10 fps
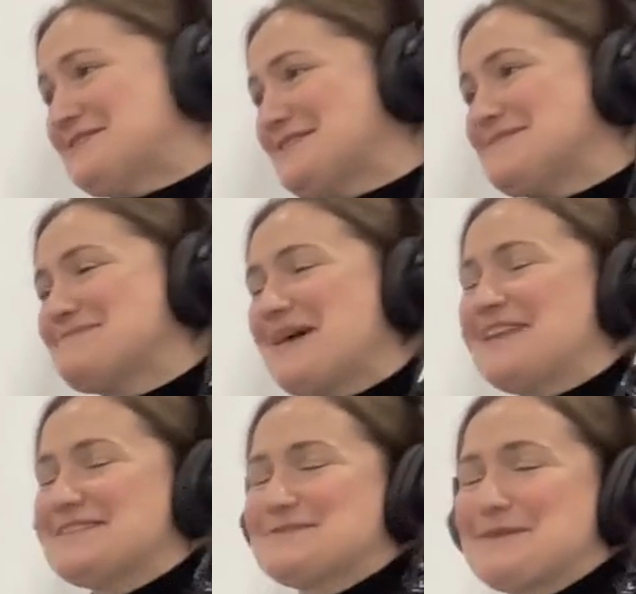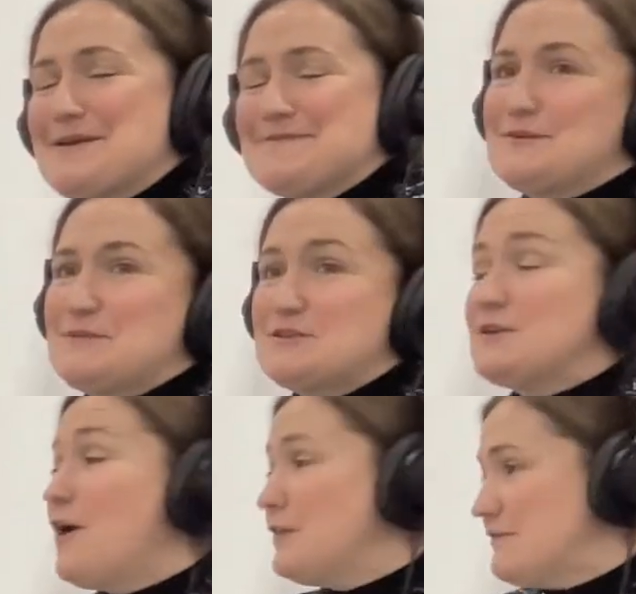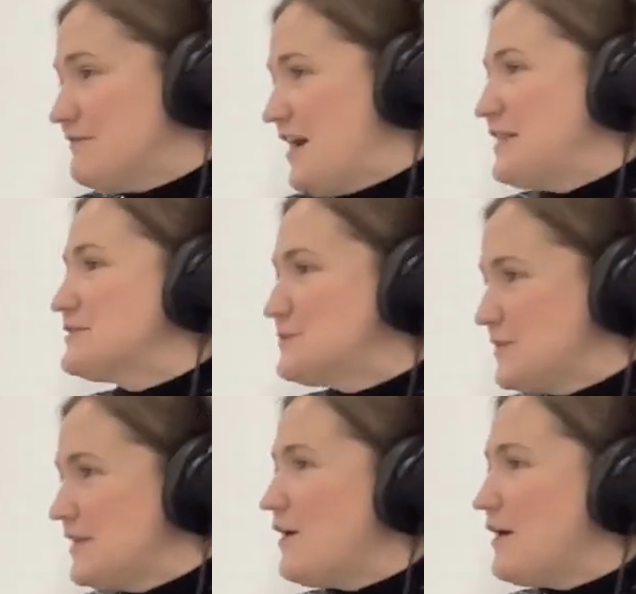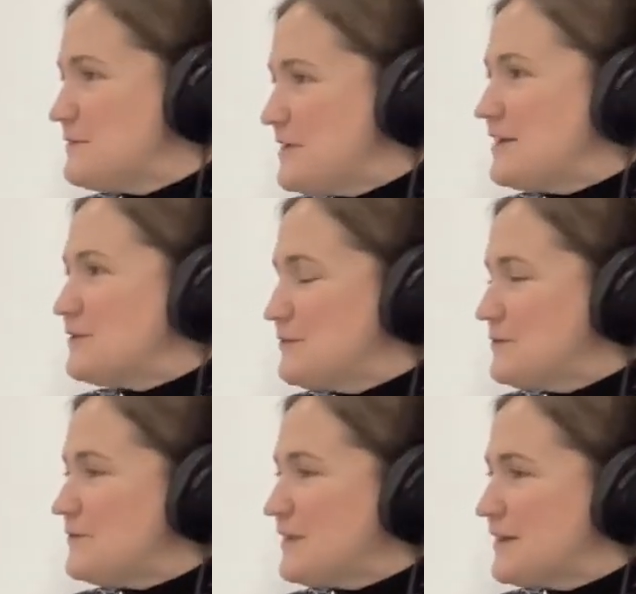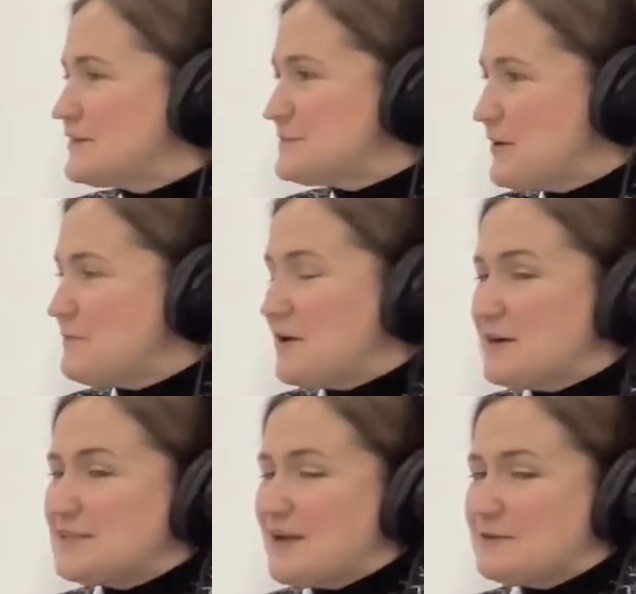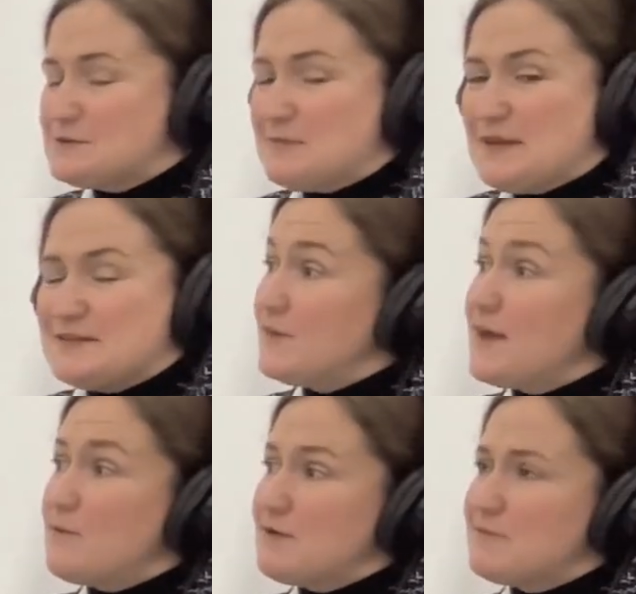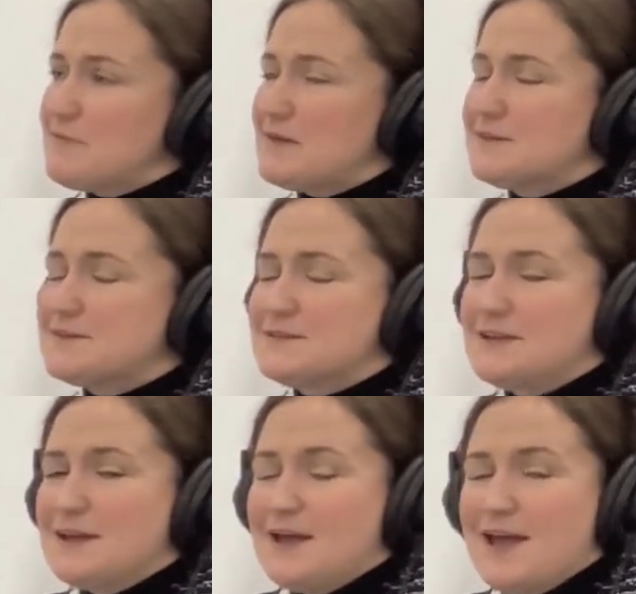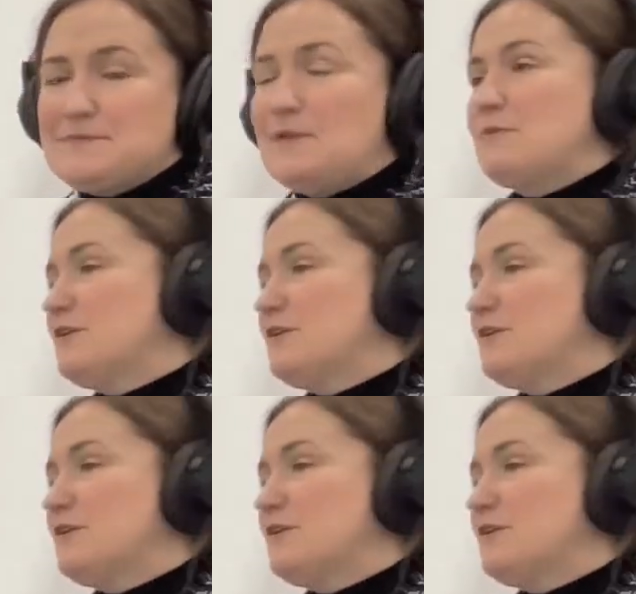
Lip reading: of their products, right? But all of that is really automated through the smart markdown piece that we've built. And we're